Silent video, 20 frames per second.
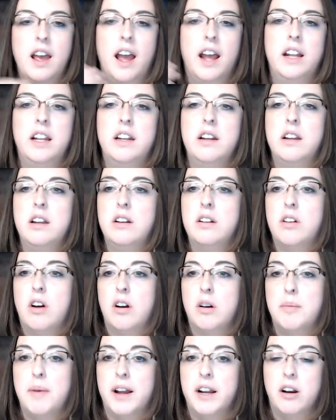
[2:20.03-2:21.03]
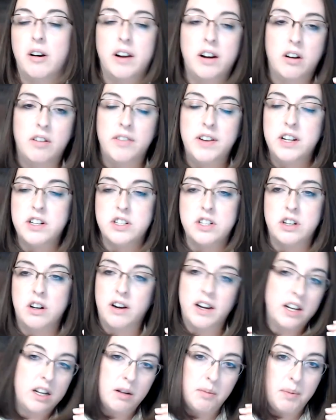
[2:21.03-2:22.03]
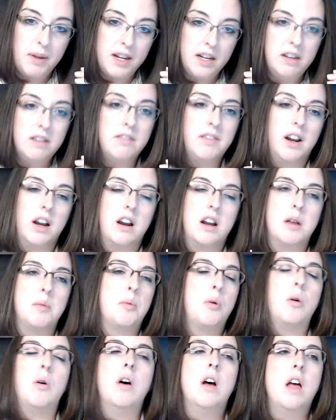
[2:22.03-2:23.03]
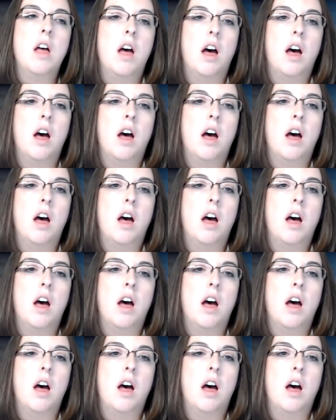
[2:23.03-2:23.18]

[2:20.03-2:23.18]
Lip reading: And then you talk about your intervention, your independent variable